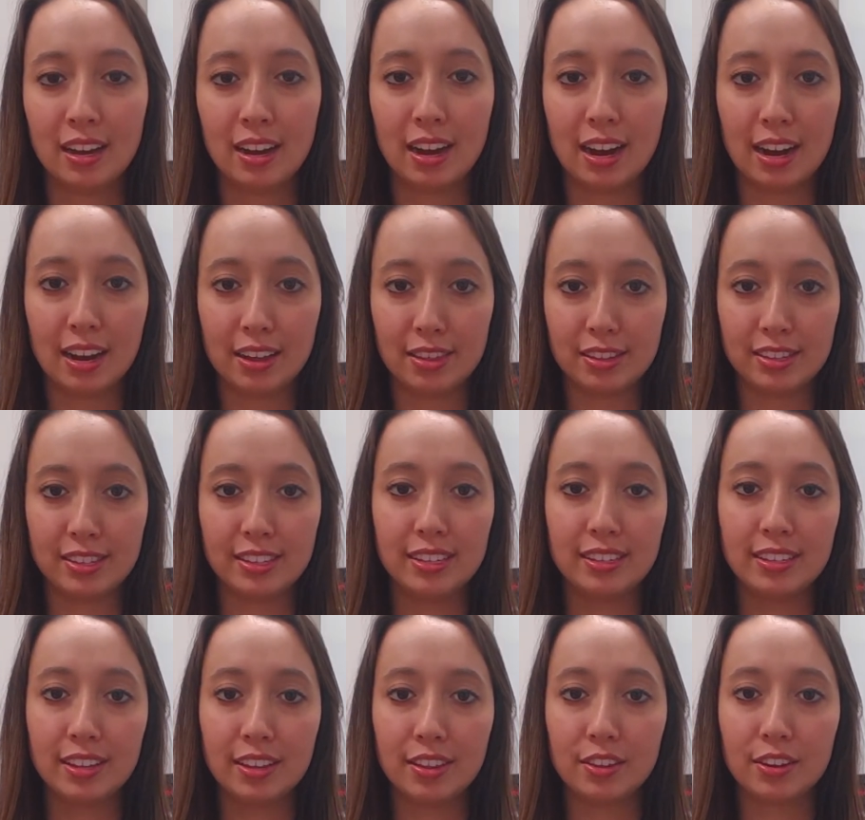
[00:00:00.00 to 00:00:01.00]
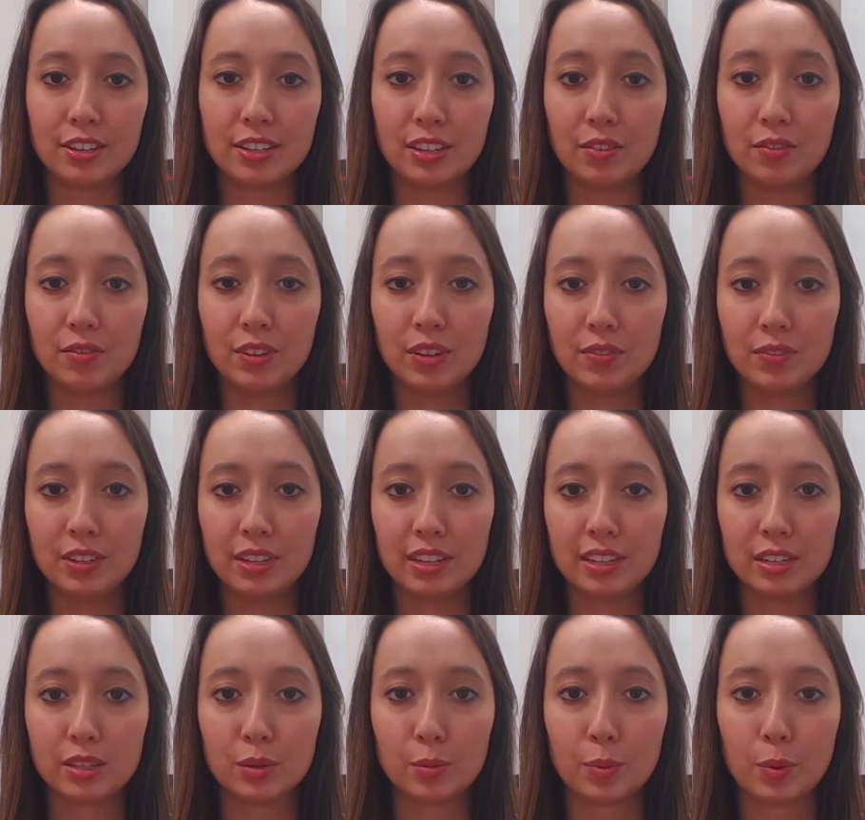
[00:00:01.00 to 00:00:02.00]
Uh, the CC1350
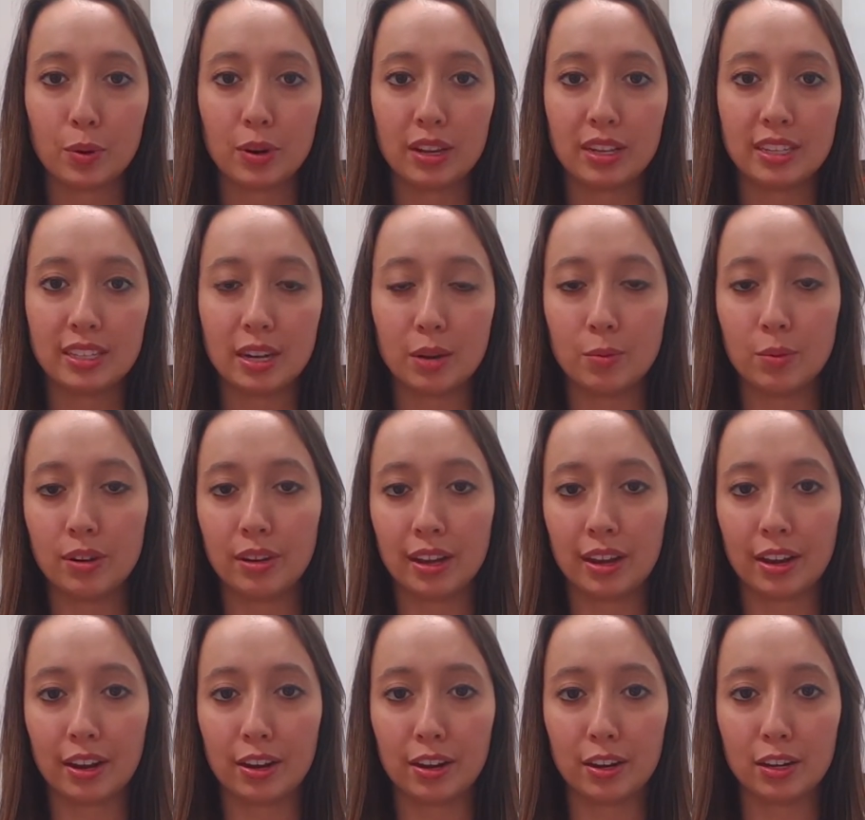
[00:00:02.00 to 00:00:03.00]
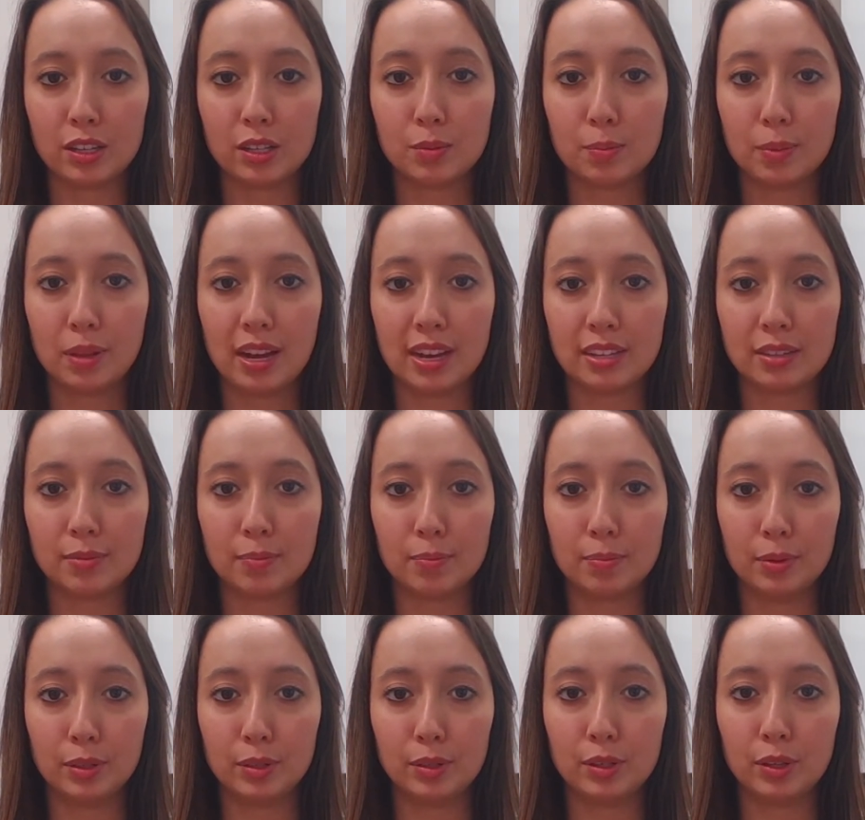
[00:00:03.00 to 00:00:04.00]
supported sub 1 GHz plus
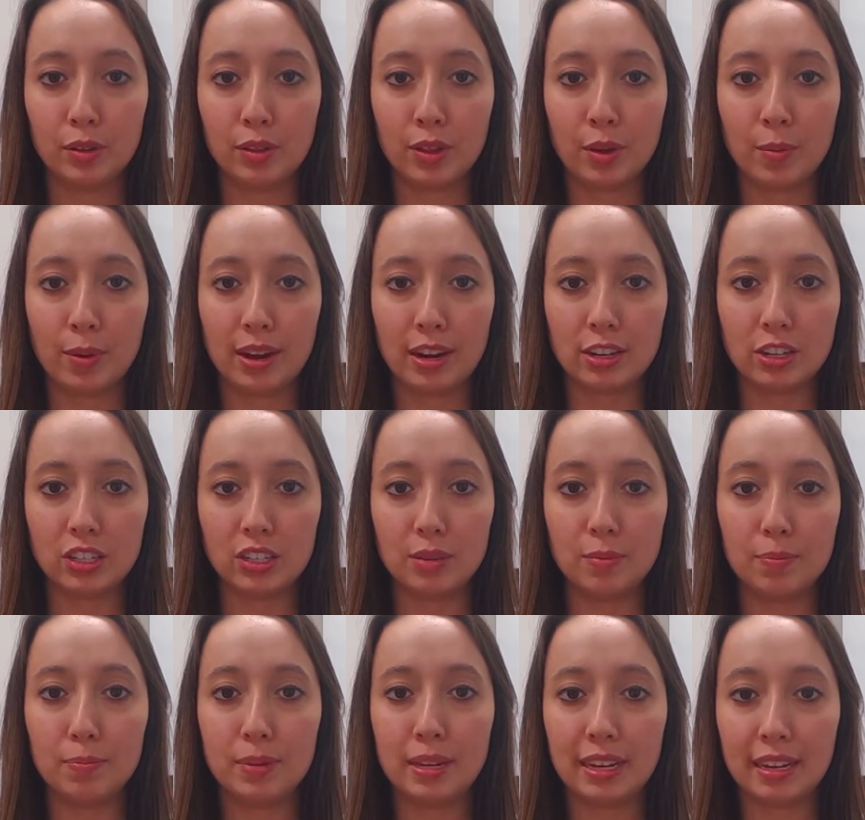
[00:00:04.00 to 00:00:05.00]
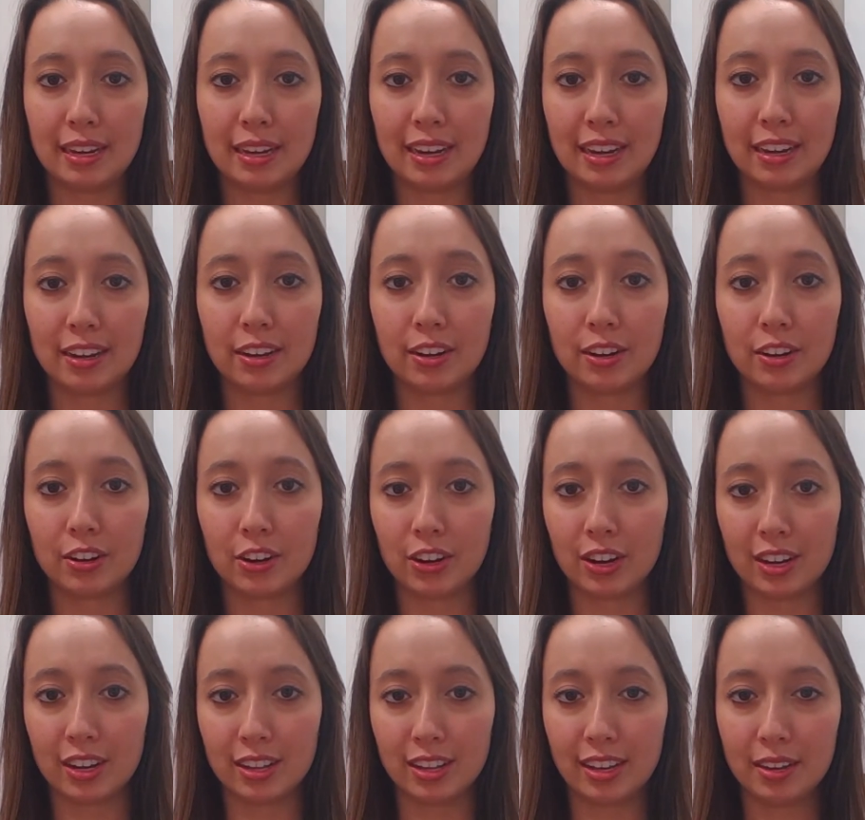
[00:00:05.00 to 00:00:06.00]
Bluetooth low energy beaconing
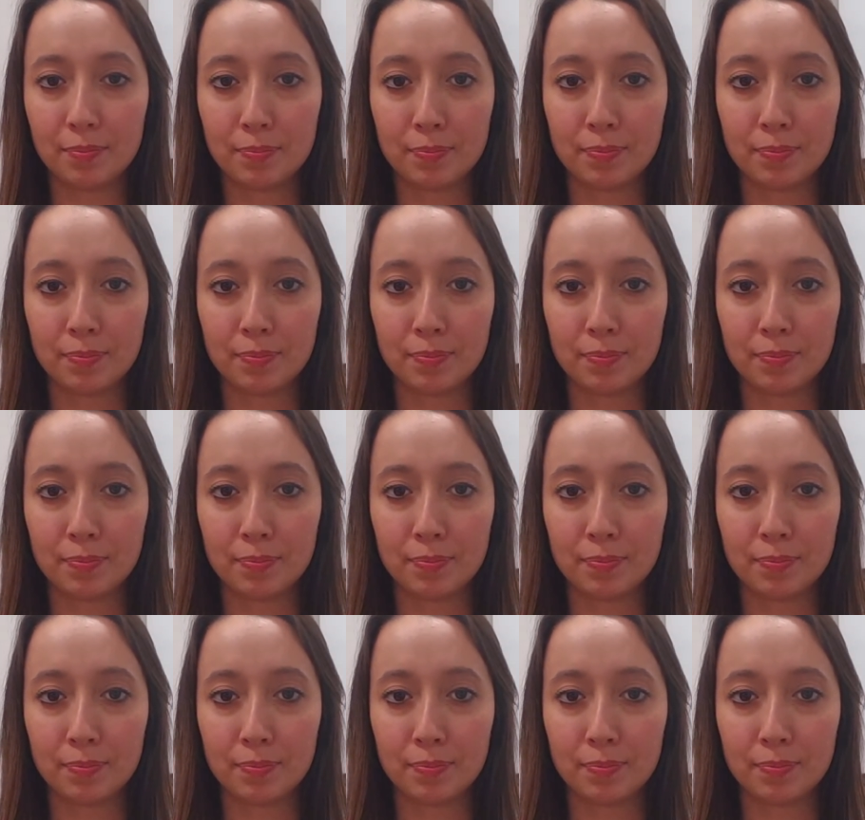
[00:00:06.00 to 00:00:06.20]
concurrently.